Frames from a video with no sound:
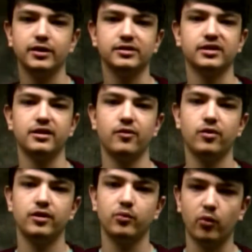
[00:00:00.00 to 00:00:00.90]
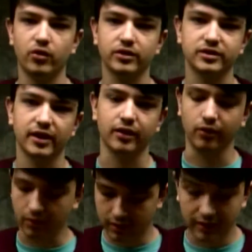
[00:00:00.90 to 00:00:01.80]
and it's the day one of your morning
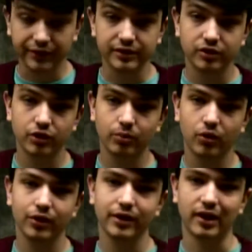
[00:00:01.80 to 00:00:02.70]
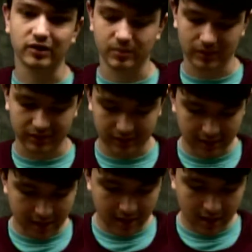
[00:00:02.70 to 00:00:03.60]
cycle. And these are your morning announcements.
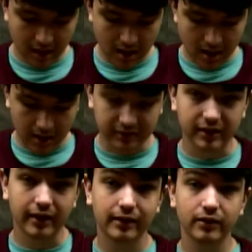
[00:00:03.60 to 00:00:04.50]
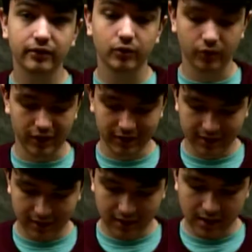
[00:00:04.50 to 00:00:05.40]
It's the end of the
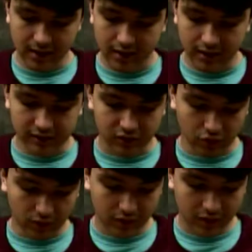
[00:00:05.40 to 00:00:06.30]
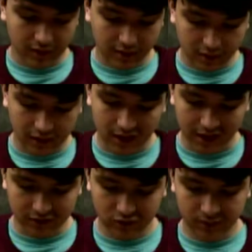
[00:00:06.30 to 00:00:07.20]
week, so could
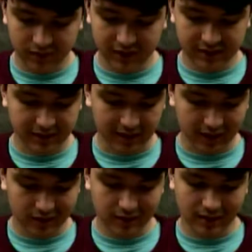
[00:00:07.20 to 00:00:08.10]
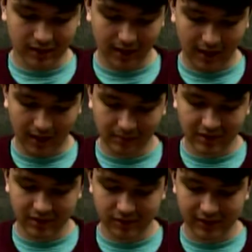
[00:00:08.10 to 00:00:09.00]
classroom please take out and
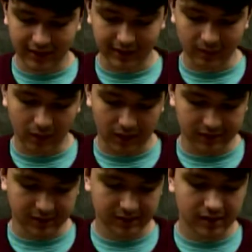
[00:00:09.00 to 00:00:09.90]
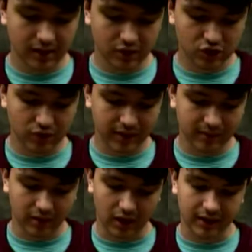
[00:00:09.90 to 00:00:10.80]
empty the recycling boxes
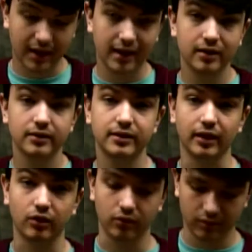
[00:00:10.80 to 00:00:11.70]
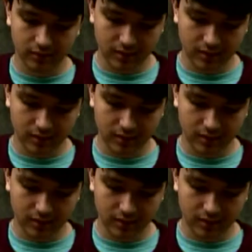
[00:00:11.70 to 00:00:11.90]
during Block K? Thank you.